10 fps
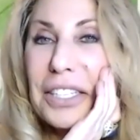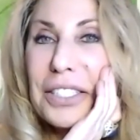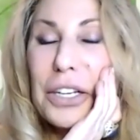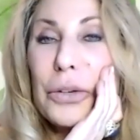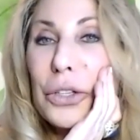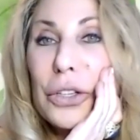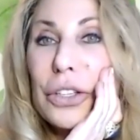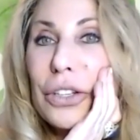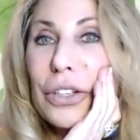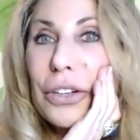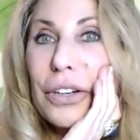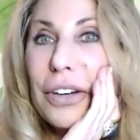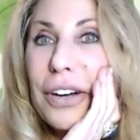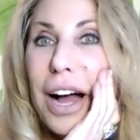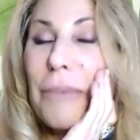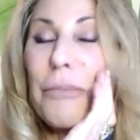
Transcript: So it changes you, color.